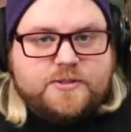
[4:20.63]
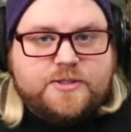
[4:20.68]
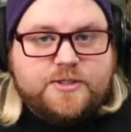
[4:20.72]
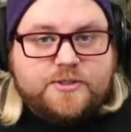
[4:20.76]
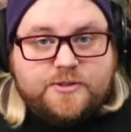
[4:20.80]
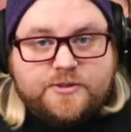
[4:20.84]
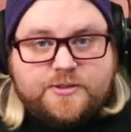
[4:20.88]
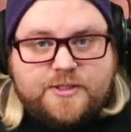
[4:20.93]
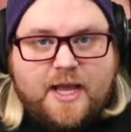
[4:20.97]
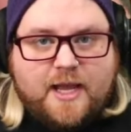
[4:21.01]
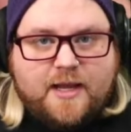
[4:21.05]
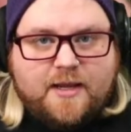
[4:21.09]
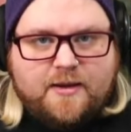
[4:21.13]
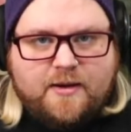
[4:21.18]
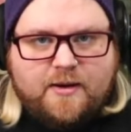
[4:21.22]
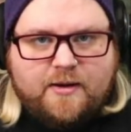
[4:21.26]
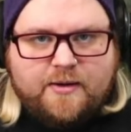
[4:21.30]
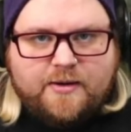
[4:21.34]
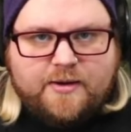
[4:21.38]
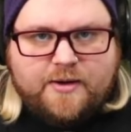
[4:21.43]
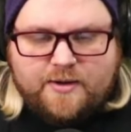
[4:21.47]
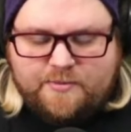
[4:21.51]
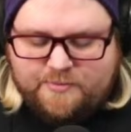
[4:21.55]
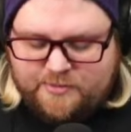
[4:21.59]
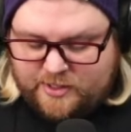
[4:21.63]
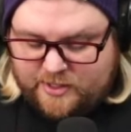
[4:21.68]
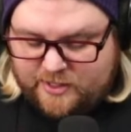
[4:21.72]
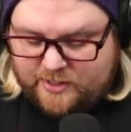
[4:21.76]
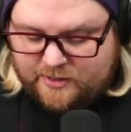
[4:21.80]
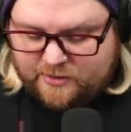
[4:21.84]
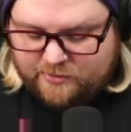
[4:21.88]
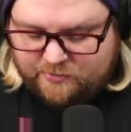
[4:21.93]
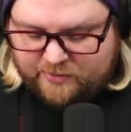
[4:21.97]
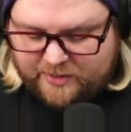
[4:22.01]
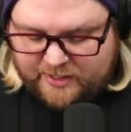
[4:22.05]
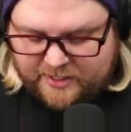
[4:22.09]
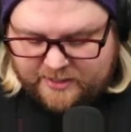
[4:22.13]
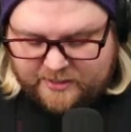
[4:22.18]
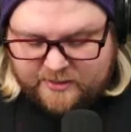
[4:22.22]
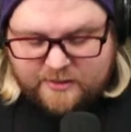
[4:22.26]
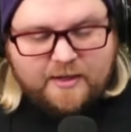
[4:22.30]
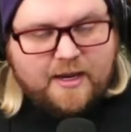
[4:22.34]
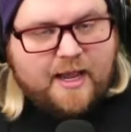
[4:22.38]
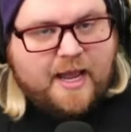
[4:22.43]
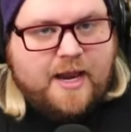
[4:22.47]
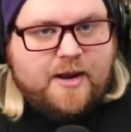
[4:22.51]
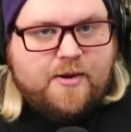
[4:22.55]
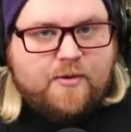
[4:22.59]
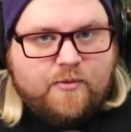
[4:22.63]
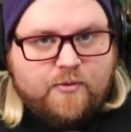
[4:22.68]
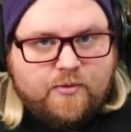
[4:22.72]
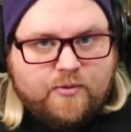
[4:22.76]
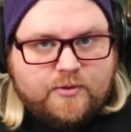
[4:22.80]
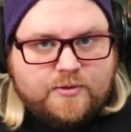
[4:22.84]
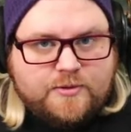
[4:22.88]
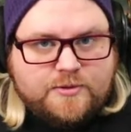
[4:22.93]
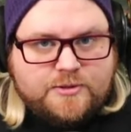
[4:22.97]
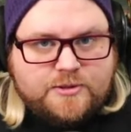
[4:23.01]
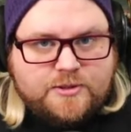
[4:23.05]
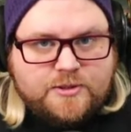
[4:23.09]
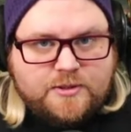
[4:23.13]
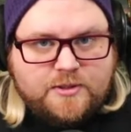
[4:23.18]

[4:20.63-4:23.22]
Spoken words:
in your deck are going to be green and orange